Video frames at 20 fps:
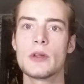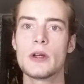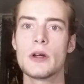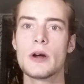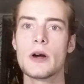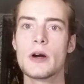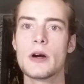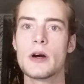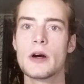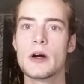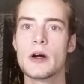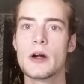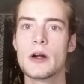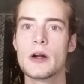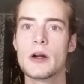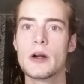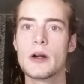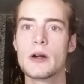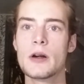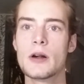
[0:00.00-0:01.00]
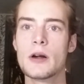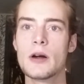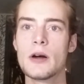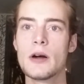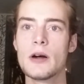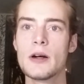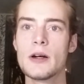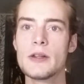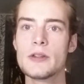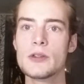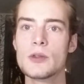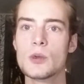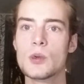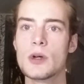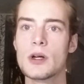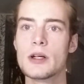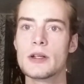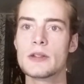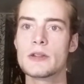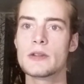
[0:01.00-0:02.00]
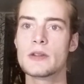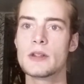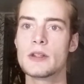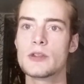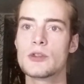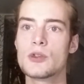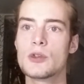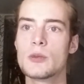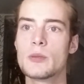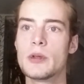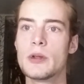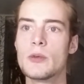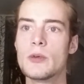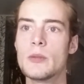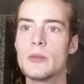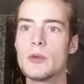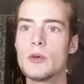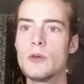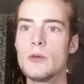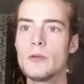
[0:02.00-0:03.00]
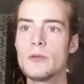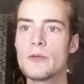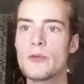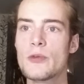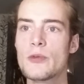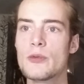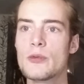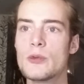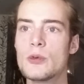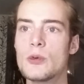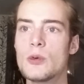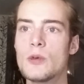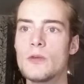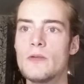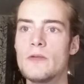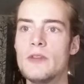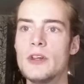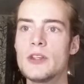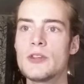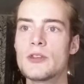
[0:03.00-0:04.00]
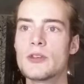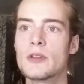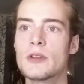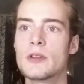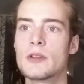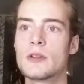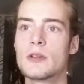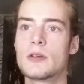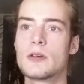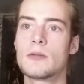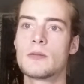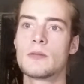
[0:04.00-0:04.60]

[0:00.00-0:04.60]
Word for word: there are Āsavas that should be removed through vision.